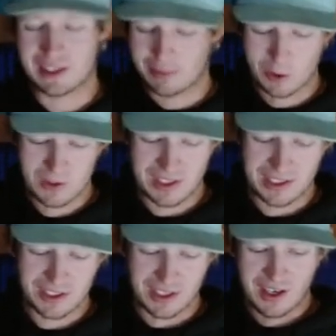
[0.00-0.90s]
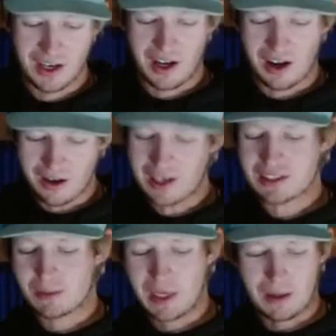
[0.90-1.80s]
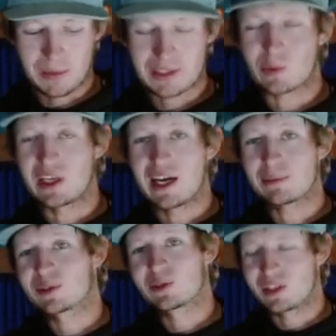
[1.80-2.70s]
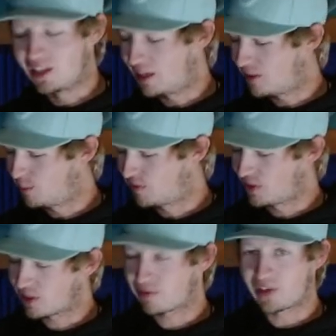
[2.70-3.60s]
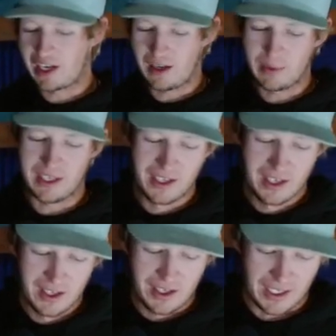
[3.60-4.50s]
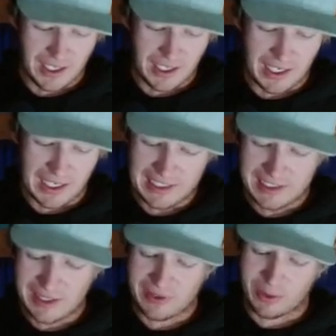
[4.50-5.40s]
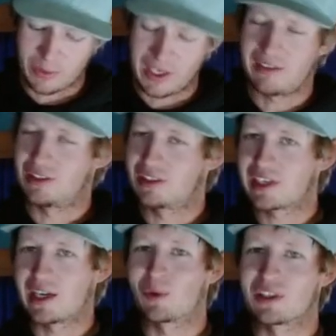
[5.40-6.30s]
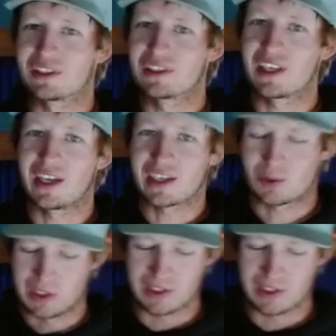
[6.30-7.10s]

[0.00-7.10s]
the most attention. Awesome helmets, we absolutely love them. If you're looking for a helmet, I definitely would have a look at one of these CKX ones